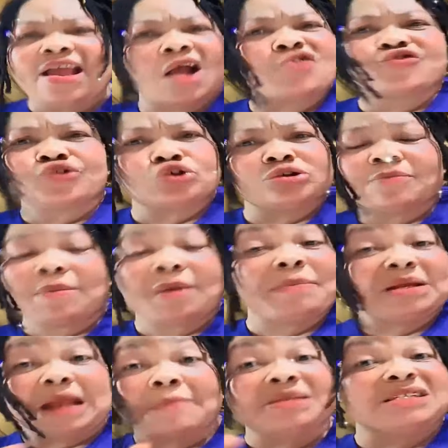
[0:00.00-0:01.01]
Ye chu
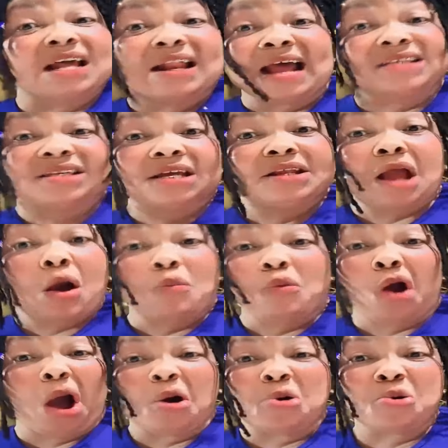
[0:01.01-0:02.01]
me me da selection
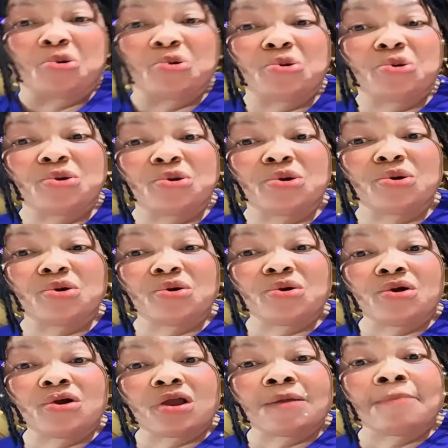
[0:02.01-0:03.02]
ya obo o.
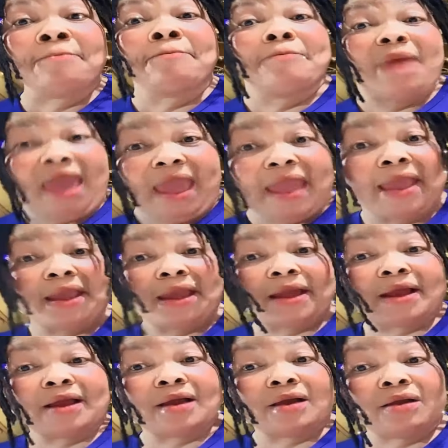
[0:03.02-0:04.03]

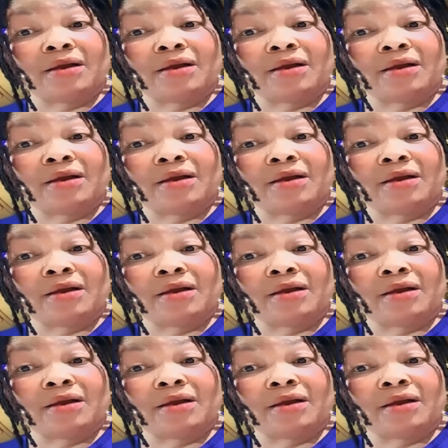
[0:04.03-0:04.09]
Me.